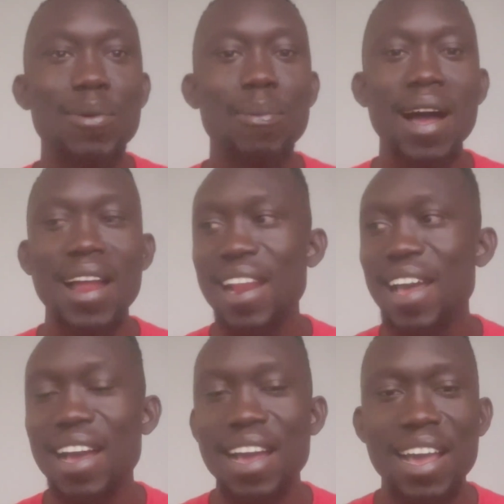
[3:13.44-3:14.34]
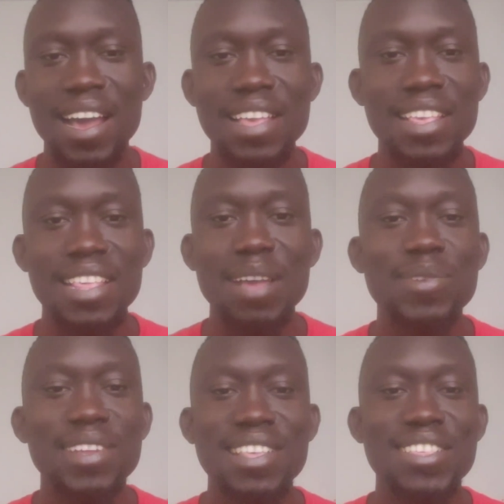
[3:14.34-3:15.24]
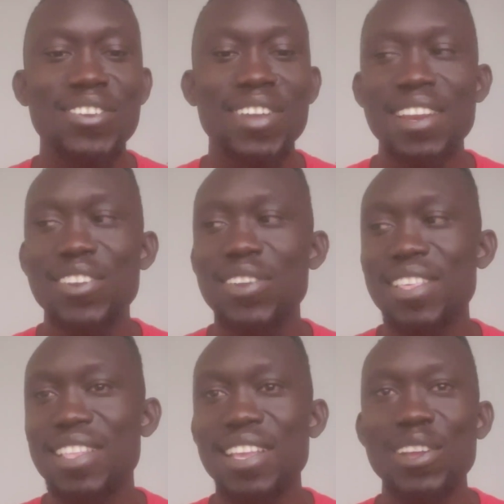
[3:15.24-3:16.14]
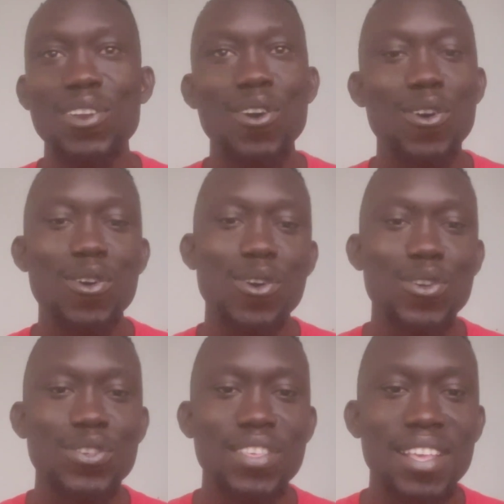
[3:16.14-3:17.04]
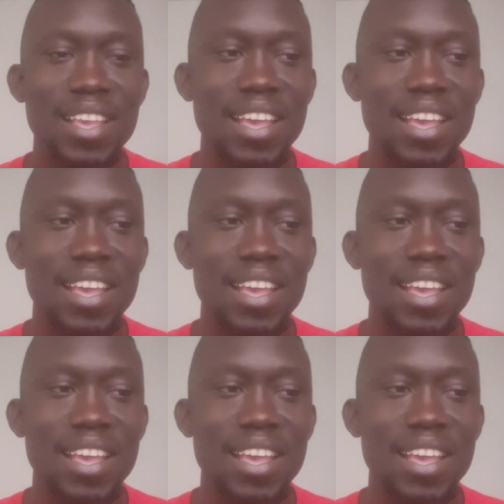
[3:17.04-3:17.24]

banner, something interesting, logos,